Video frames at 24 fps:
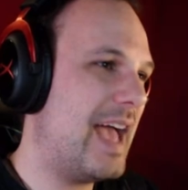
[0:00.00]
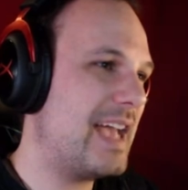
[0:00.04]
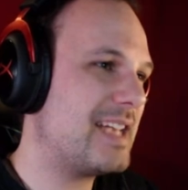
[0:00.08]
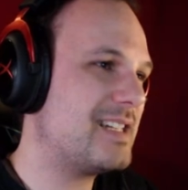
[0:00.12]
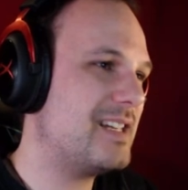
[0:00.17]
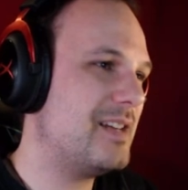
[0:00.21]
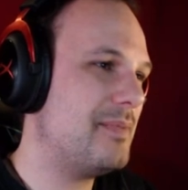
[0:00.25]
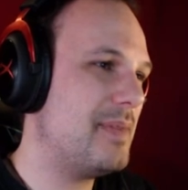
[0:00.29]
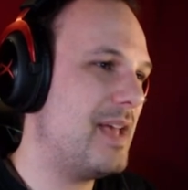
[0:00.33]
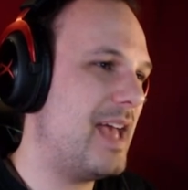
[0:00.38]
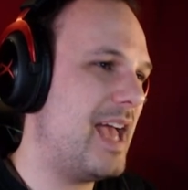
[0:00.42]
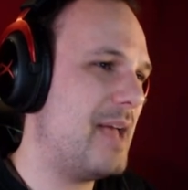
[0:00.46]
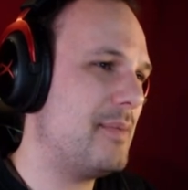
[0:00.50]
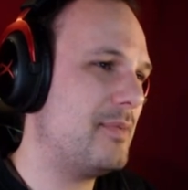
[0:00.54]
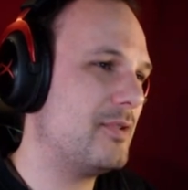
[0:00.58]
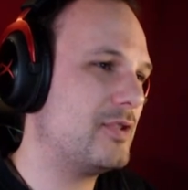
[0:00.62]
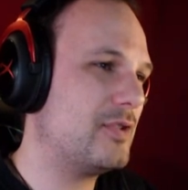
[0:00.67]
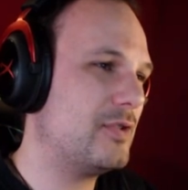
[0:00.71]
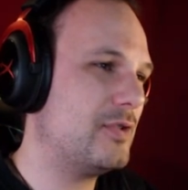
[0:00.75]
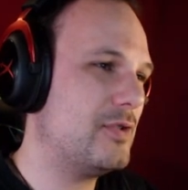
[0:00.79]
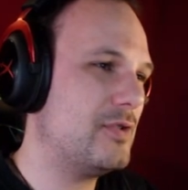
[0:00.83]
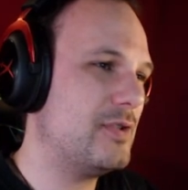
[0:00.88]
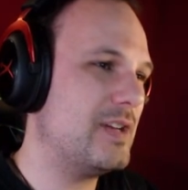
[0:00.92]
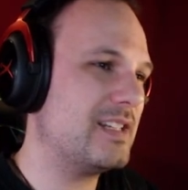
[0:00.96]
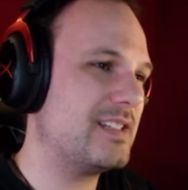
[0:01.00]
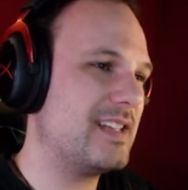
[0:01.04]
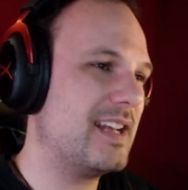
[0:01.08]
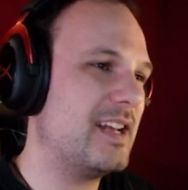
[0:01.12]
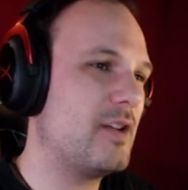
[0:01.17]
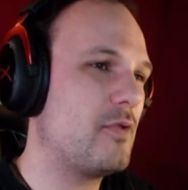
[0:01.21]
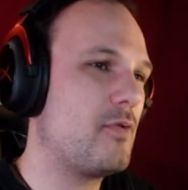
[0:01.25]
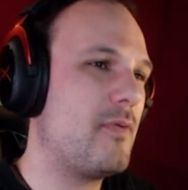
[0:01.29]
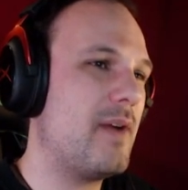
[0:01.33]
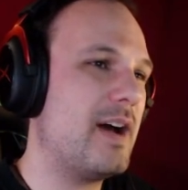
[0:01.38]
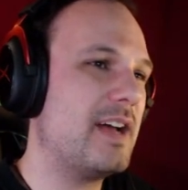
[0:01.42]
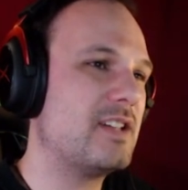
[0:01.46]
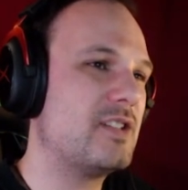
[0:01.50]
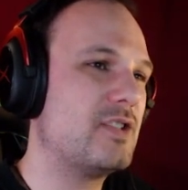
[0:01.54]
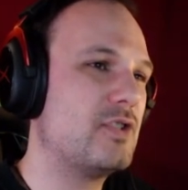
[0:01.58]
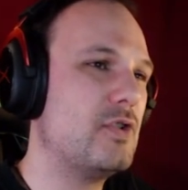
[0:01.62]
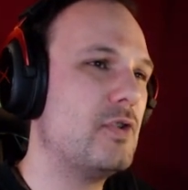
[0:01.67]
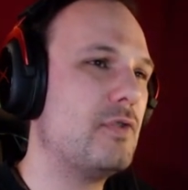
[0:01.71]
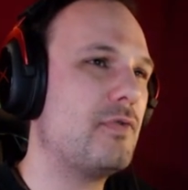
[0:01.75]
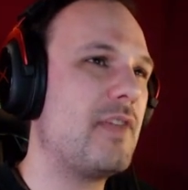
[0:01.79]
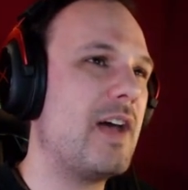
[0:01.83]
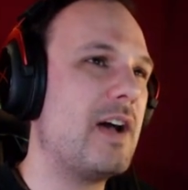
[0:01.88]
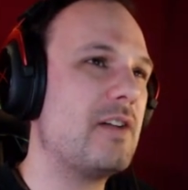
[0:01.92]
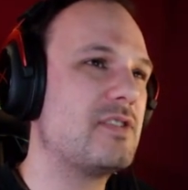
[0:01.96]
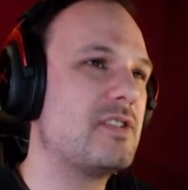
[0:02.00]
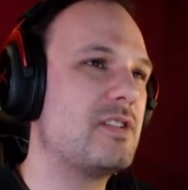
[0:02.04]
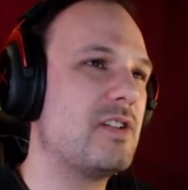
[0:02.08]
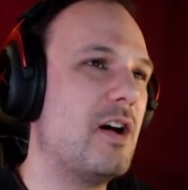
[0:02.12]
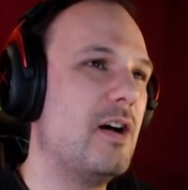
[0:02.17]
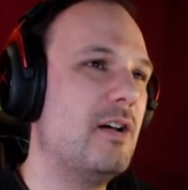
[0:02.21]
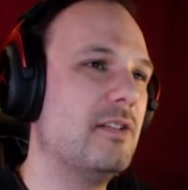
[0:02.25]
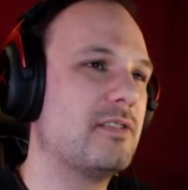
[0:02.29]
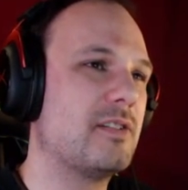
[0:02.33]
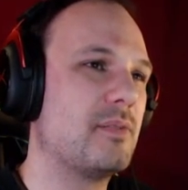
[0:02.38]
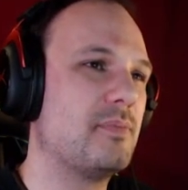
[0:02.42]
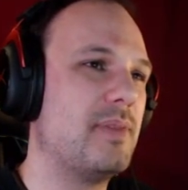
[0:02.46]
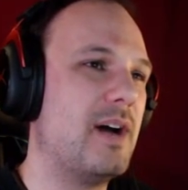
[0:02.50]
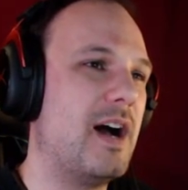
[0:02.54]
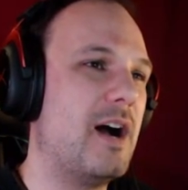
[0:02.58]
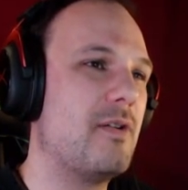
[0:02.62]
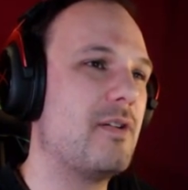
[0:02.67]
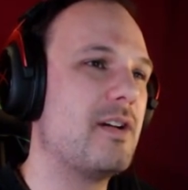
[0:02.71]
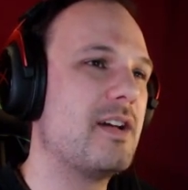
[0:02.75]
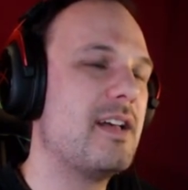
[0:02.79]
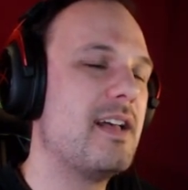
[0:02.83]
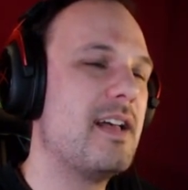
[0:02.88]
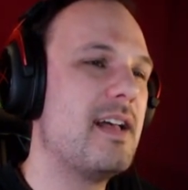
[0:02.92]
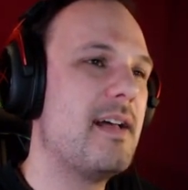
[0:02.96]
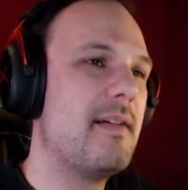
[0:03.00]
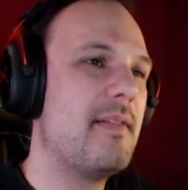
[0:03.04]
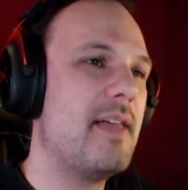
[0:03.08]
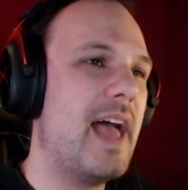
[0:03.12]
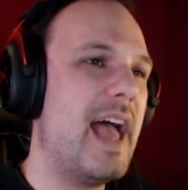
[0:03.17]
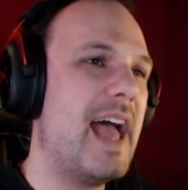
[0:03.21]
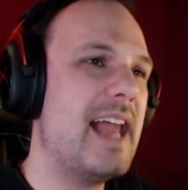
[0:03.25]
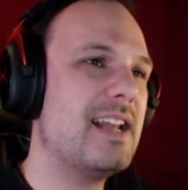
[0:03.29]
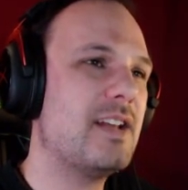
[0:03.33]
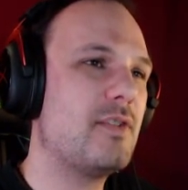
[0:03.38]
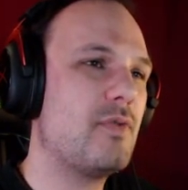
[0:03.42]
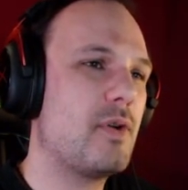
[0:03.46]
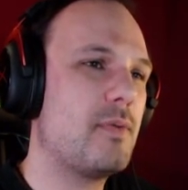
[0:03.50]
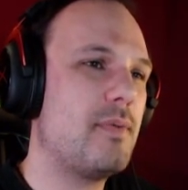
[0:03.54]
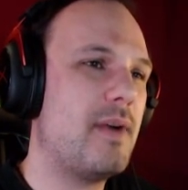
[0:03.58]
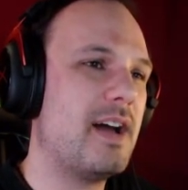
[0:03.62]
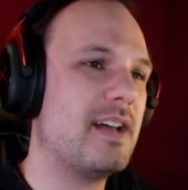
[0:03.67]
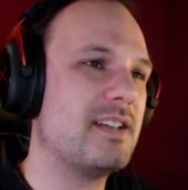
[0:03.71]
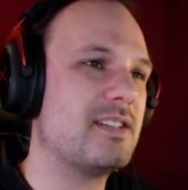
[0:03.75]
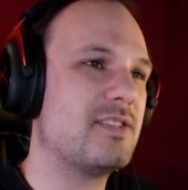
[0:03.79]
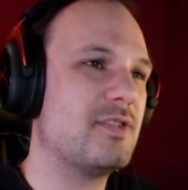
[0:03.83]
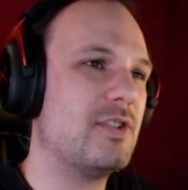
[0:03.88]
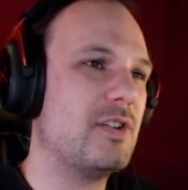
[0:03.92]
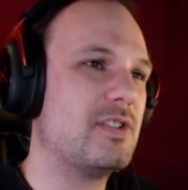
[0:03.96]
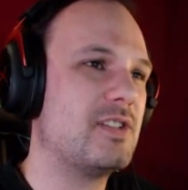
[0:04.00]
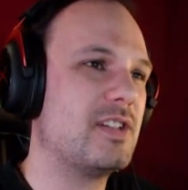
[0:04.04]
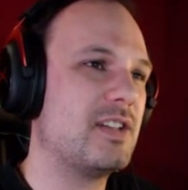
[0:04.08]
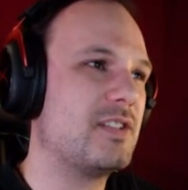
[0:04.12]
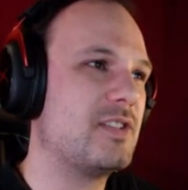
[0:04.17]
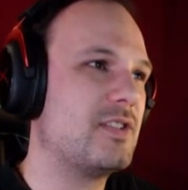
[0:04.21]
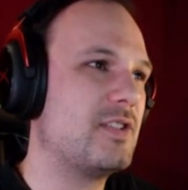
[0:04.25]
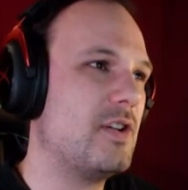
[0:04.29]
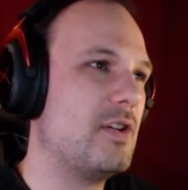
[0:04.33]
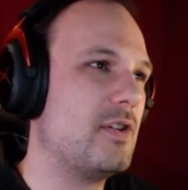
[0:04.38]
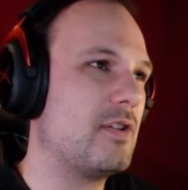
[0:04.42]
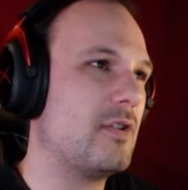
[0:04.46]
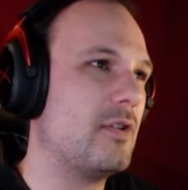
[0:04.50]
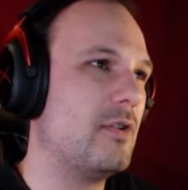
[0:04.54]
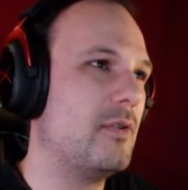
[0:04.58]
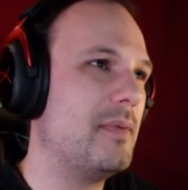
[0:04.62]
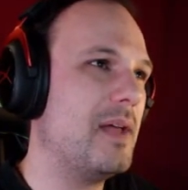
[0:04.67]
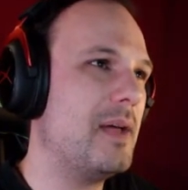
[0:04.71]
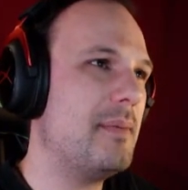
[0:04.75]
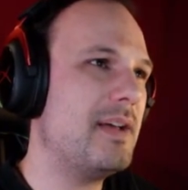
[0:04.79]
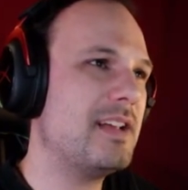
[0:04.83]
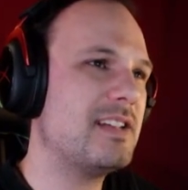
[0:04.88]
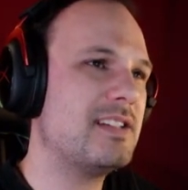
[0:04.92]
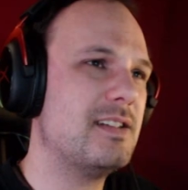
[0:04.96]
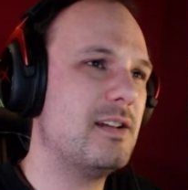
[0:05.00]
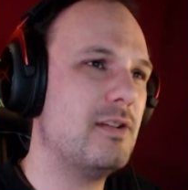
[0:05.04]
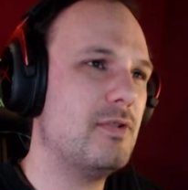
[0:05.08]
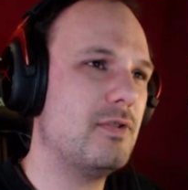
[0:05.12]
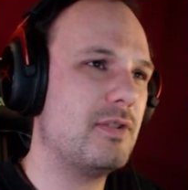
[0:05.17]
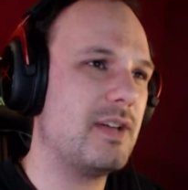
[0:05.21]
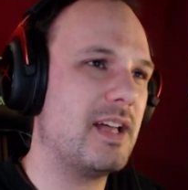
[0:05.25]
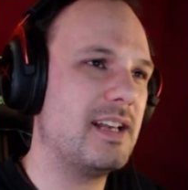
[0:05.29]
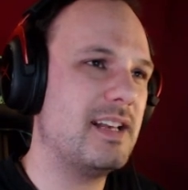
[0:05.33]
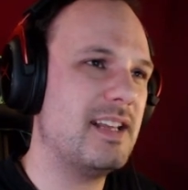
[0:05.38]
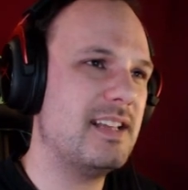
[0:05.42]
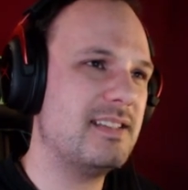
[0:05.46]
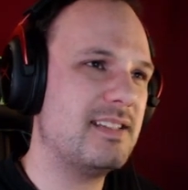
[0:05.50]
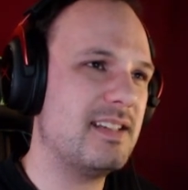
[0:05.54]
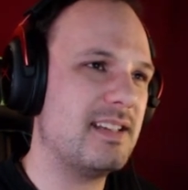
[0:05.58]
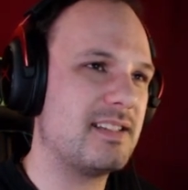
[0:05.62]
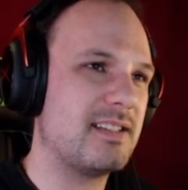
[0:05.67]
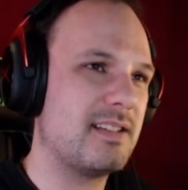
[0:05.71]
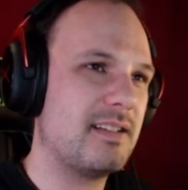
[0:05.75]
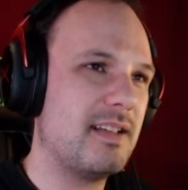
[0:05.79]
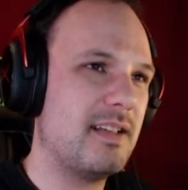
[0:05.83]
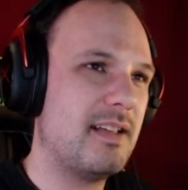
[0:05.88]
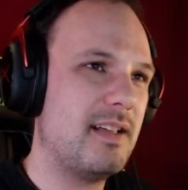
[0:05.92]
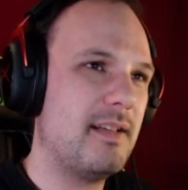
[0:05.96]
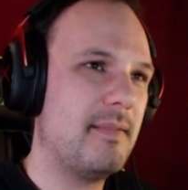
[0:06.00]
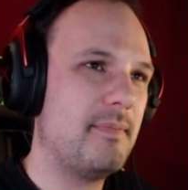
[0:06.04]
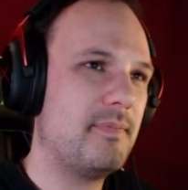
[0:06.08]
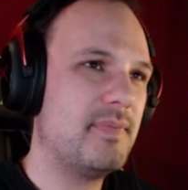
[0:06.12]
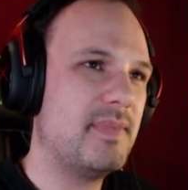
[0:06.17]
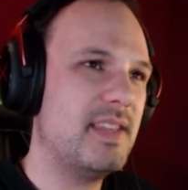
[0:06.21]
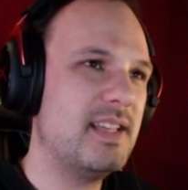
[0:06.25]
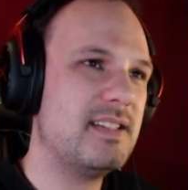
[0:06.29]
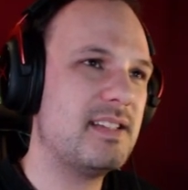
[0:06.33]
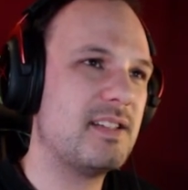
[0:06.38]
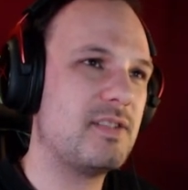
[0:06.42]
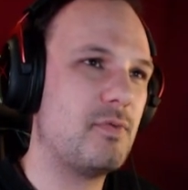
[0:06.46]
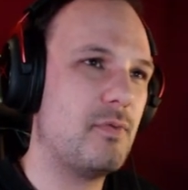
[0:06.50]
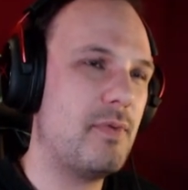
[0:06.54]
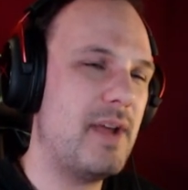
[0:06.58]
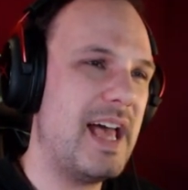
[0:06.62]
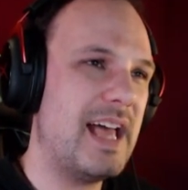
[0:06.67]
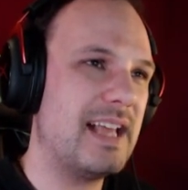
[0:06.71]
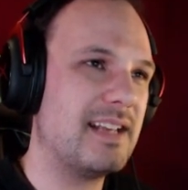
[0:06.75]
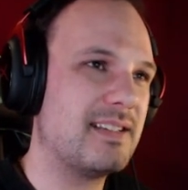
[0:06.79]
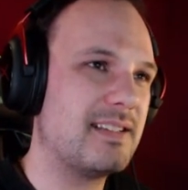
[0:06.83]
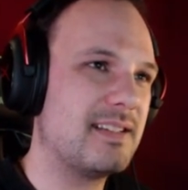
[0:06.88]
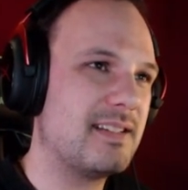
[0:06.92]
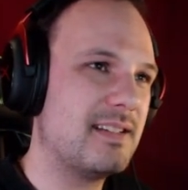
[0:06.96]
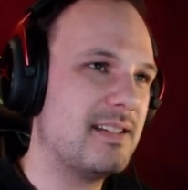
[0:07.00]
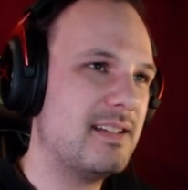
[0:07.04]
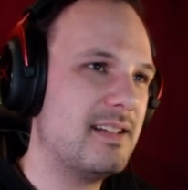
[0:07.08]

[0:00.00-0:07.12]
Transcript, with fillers: actually be able to do this. And it requires 2000 altar power. And it requires such a circle. I'm actually looking, this is red.